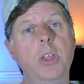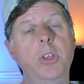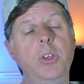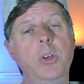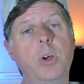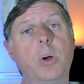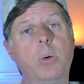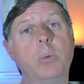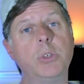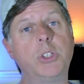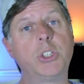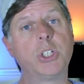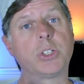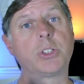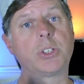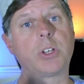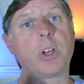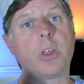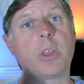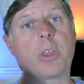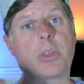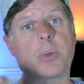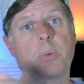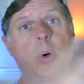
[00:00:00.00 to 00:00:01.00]
you don't
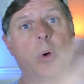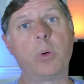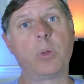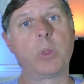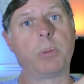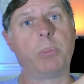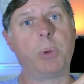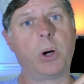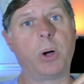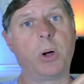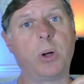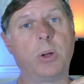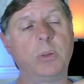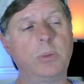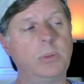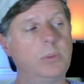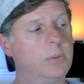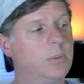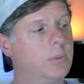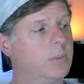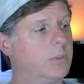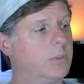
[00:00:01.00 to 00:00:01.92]
just throw the ball,